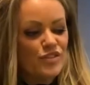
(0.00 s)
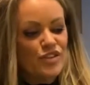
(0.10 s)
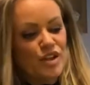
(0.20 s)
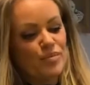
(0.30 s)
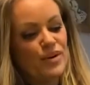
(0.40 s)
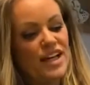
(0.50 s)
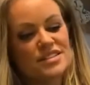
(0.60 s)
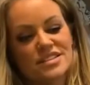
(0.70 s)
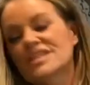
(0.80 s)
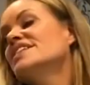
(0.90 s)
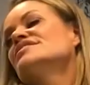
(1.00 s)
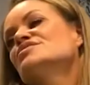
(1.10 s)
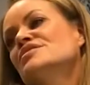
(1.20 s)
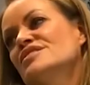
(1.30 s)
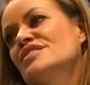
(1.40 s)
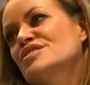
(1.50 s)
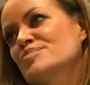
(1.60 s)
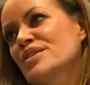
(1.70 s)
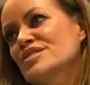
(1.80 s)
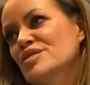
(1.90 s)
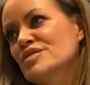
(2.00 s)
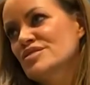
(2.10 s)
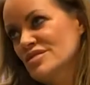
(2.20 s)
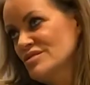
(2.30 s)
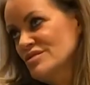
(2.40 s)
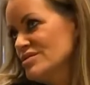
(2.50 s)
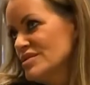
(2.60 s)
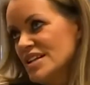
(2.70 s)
for your place, your spot to